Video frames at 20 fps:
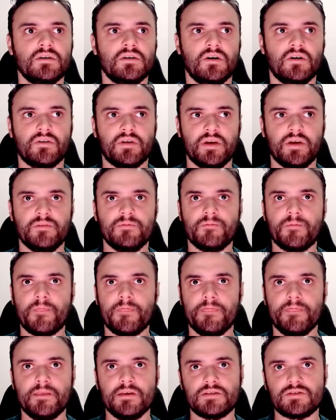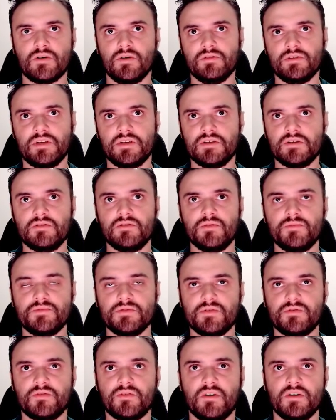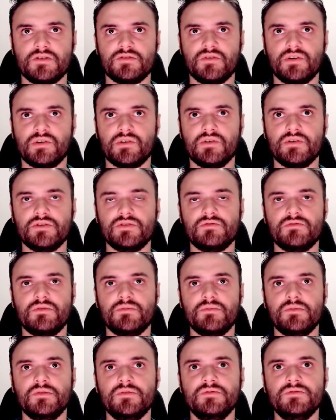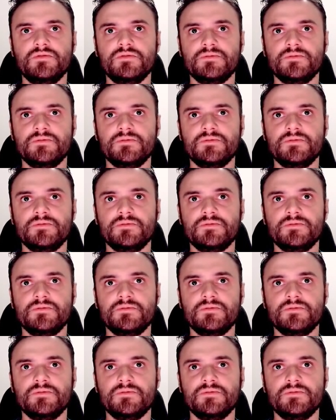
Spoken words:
Okay, this content groups, of course, we're going to remove.